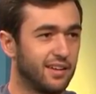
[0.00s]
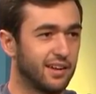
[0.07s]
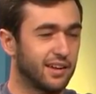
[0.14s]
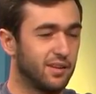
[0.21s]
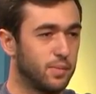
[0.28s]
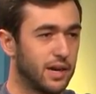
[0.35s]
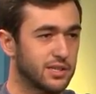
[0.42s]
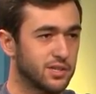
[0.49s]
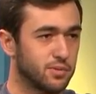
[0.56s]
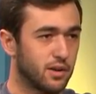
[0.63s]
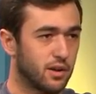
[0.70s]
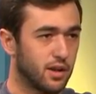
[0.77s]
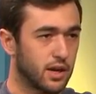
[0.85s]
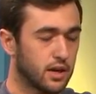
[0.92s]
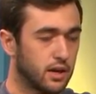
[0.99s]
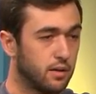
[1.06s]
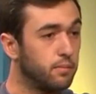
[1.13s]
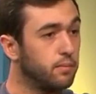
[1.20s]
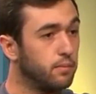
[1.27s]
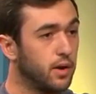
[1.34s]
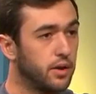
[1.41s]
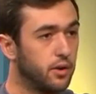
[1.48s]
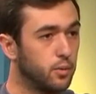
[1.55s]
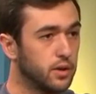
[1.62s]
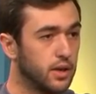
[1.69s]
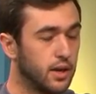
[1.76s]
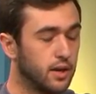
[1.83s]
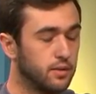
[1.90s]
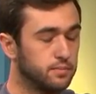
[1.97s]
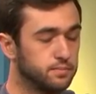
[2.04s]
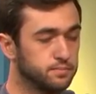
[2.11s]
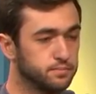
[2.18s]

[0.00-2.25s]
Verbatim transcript: and get back to running like I, I know we can.